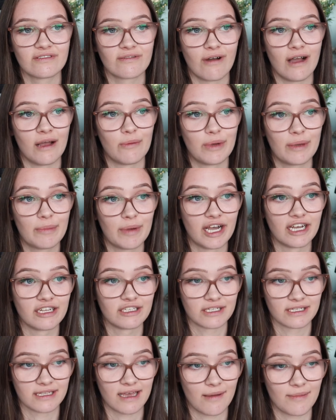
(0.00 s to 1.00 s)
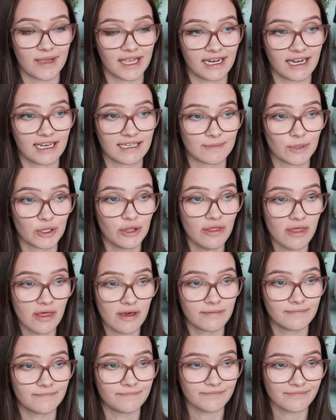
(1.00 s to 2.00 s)
quite a big purchase that I made last month,
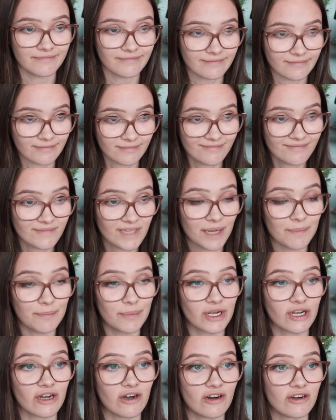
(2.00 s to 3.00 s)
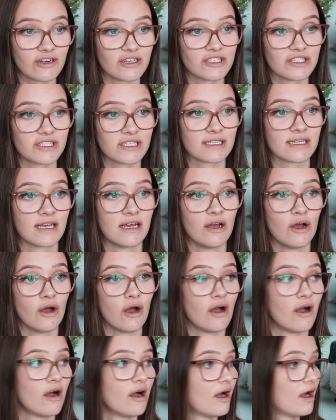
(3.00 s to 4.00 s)
because
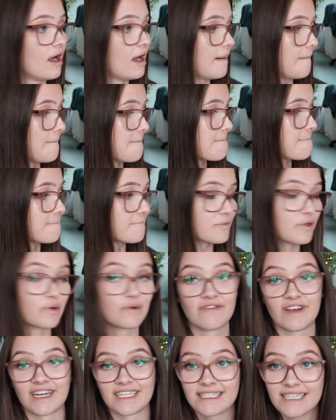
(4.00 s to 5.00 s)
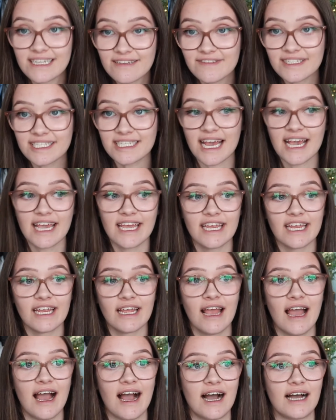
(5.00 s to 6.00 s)
we've had Stephen
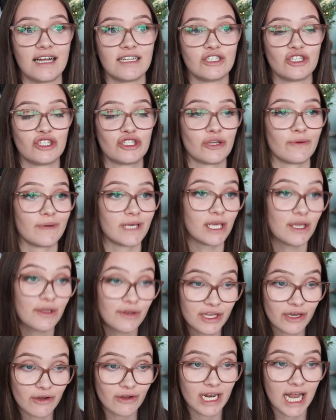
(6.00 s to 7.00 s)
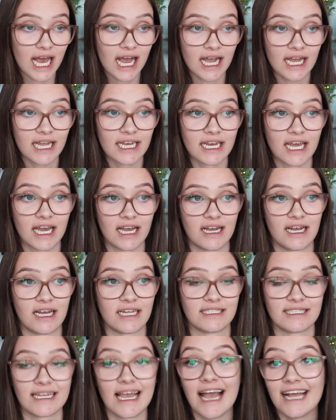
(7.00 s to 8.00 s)
staying and doing uni online
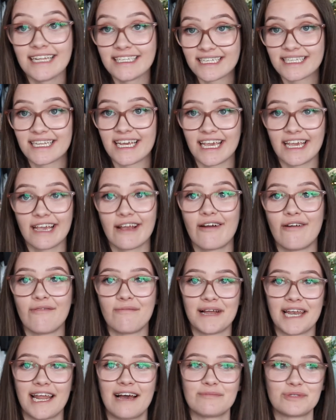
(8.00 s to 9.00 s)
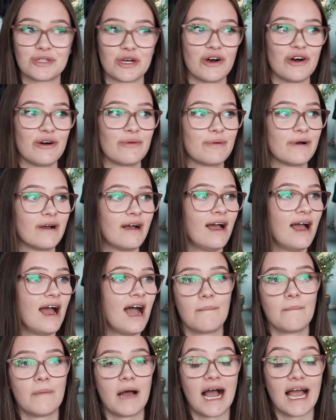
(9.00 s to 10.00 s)
and editing on my laptop.
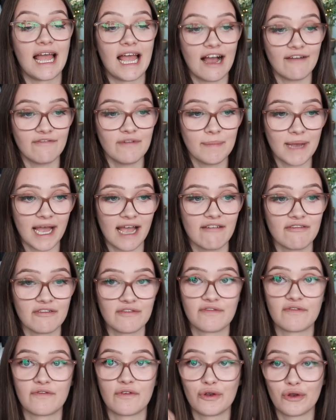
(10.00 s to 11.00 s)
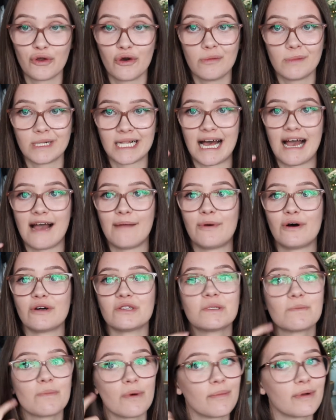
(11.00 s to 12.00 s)
I have a pair of normal
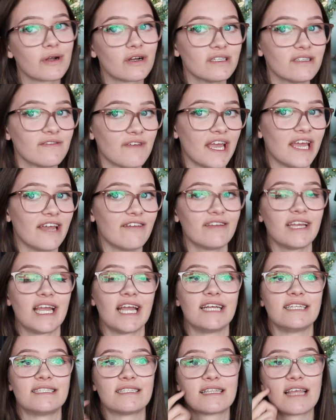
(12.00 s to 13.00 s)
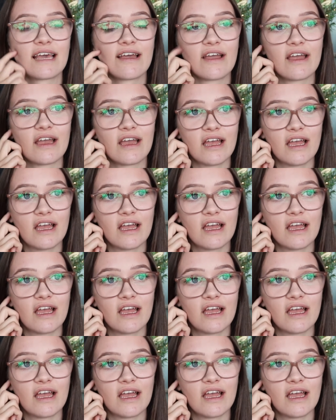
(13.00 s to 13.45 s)
AirPods, but because of hearing aids, that